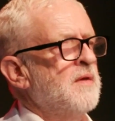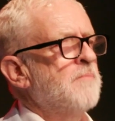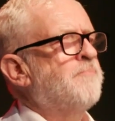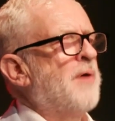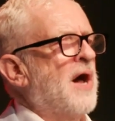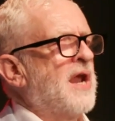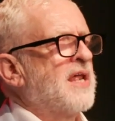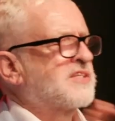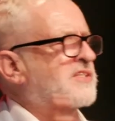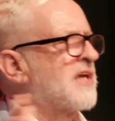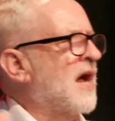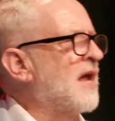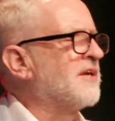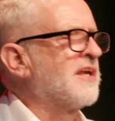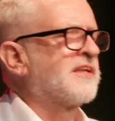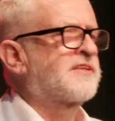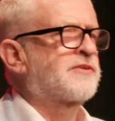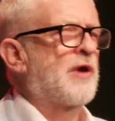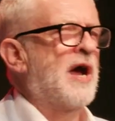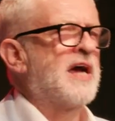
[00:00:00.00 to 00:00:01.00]
But it's
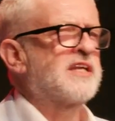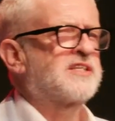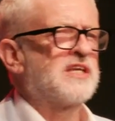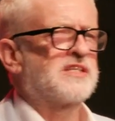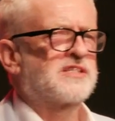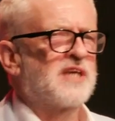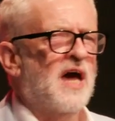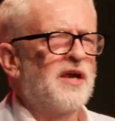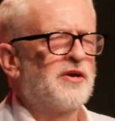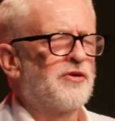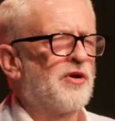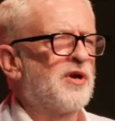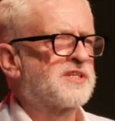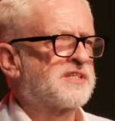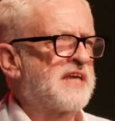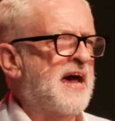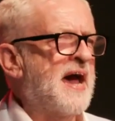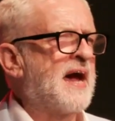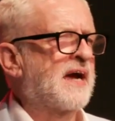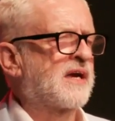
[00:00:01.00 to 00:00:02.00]
under threat, it's under
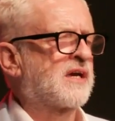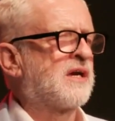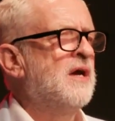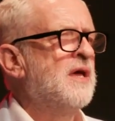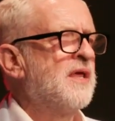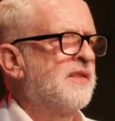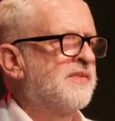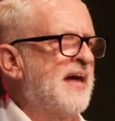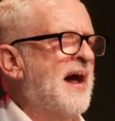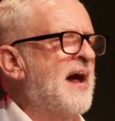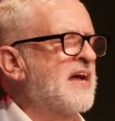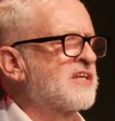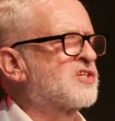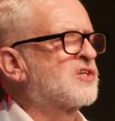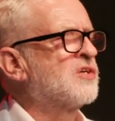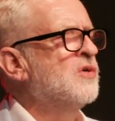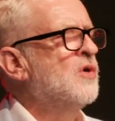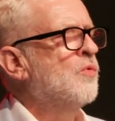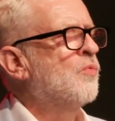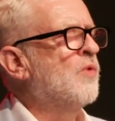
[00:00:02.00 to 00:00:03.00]
attack,
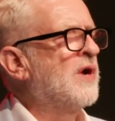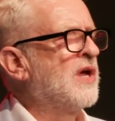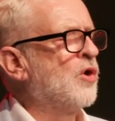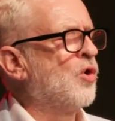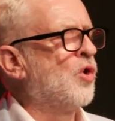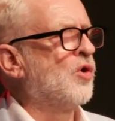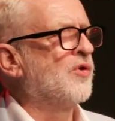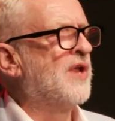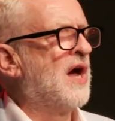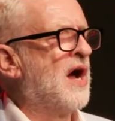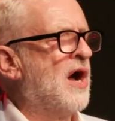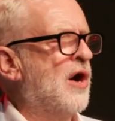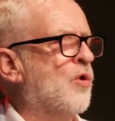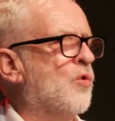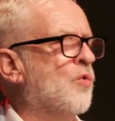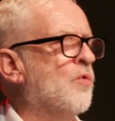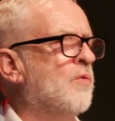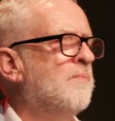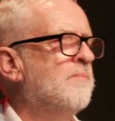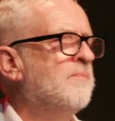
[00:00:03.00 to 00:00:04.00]
that we all
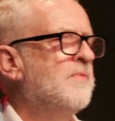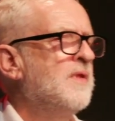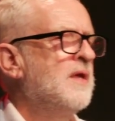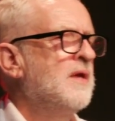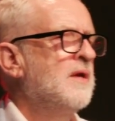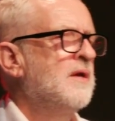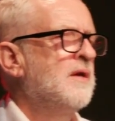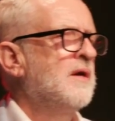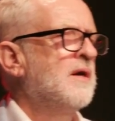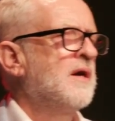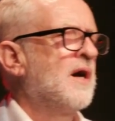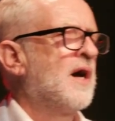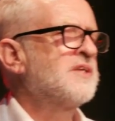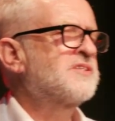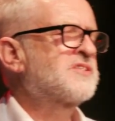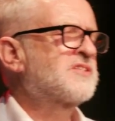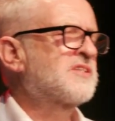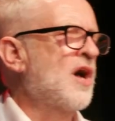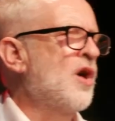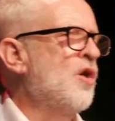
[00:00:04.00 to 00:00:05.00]
know. And
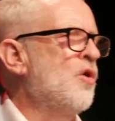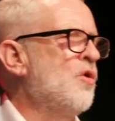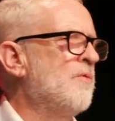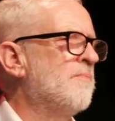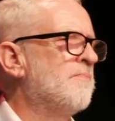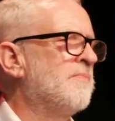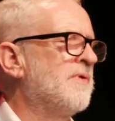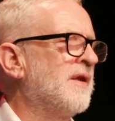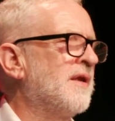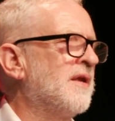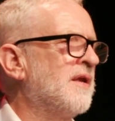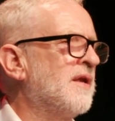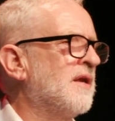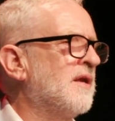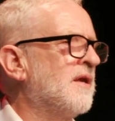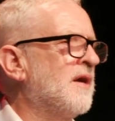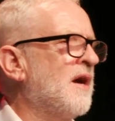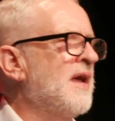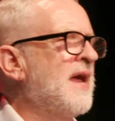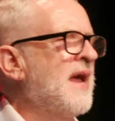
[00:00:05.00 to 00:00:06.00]
so
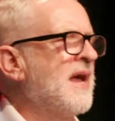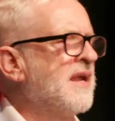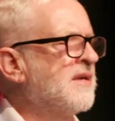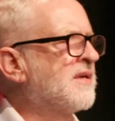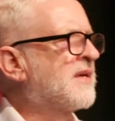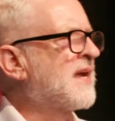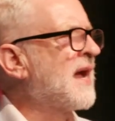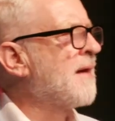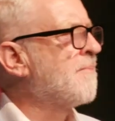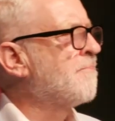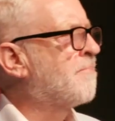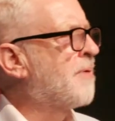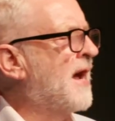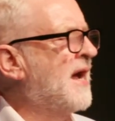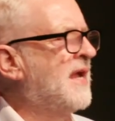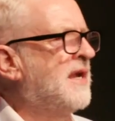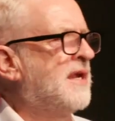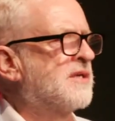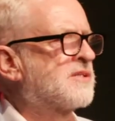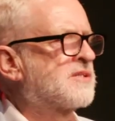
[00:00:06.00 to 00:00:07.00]
in
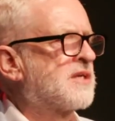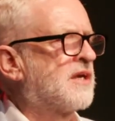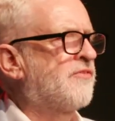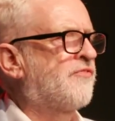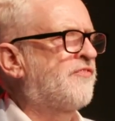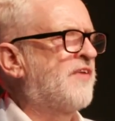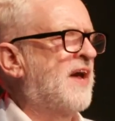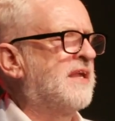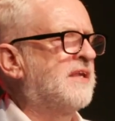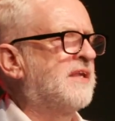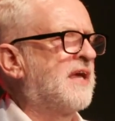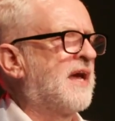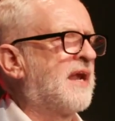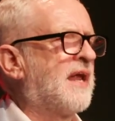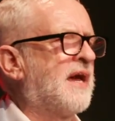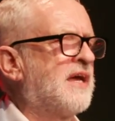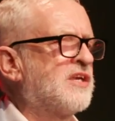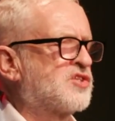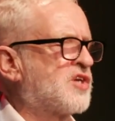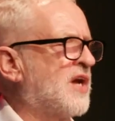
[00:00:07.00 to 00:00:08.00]
campaigning to defend the
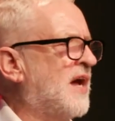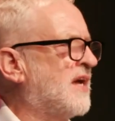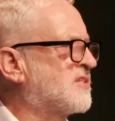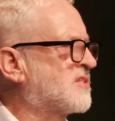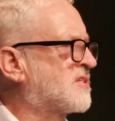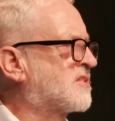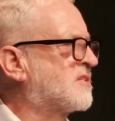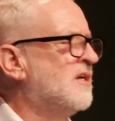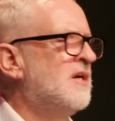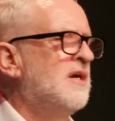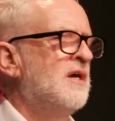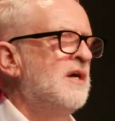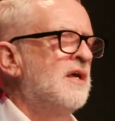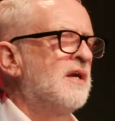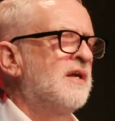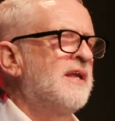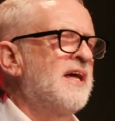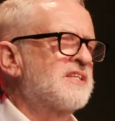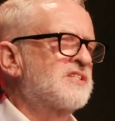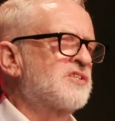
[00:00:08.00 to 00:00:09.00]
NHS,
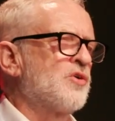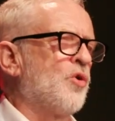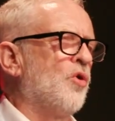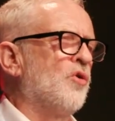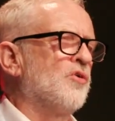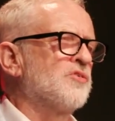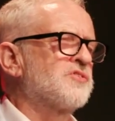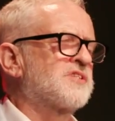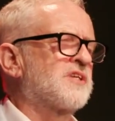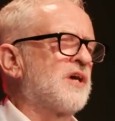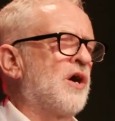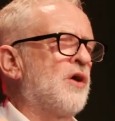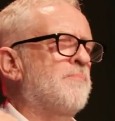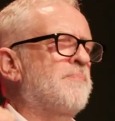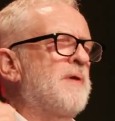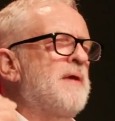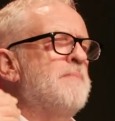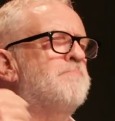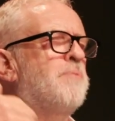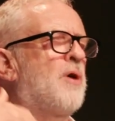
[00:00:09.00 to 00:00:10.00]
let's also
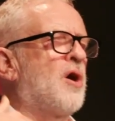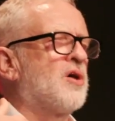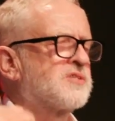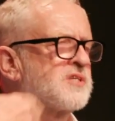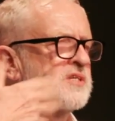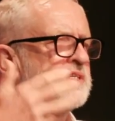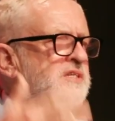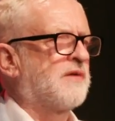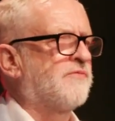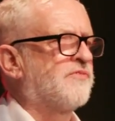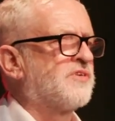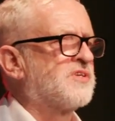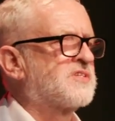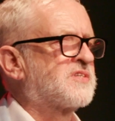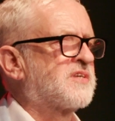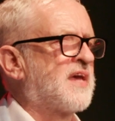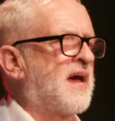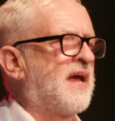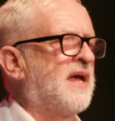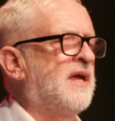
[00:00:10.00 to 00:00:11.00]
be positive and
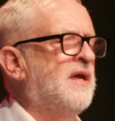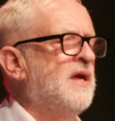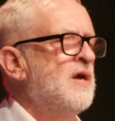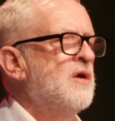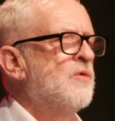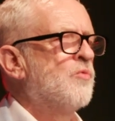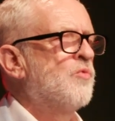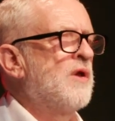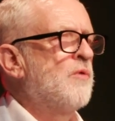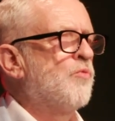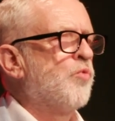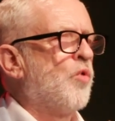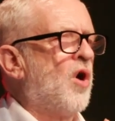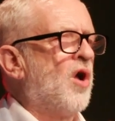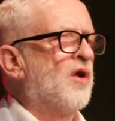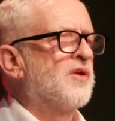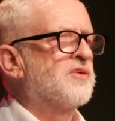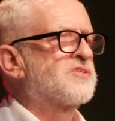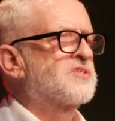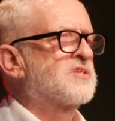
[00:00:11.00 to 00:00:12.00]
say we
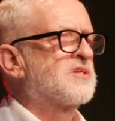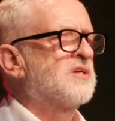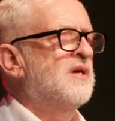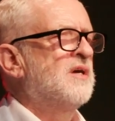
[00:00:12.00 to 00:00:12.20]
want